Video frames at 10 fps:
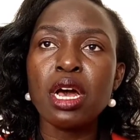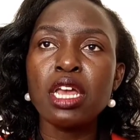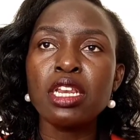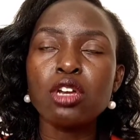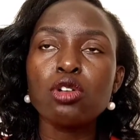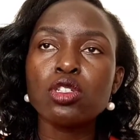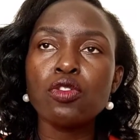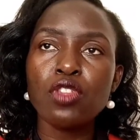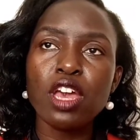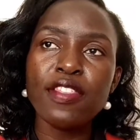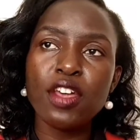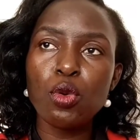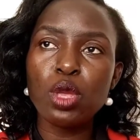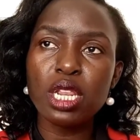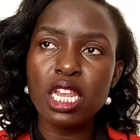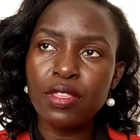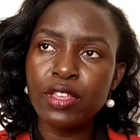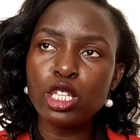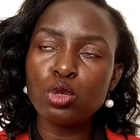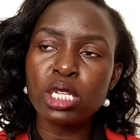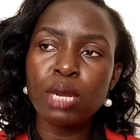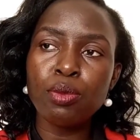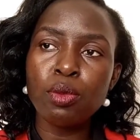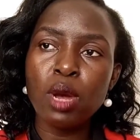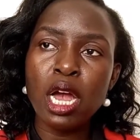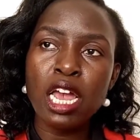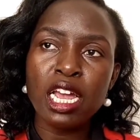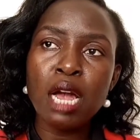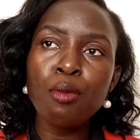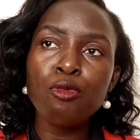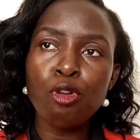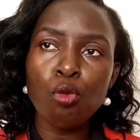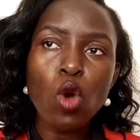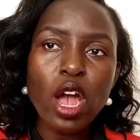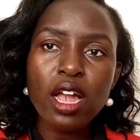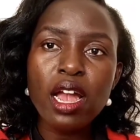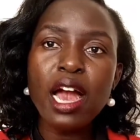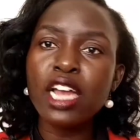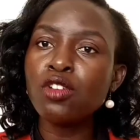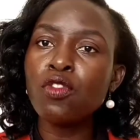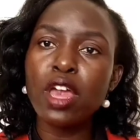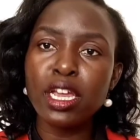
in the course of the other days when I come from work, I do the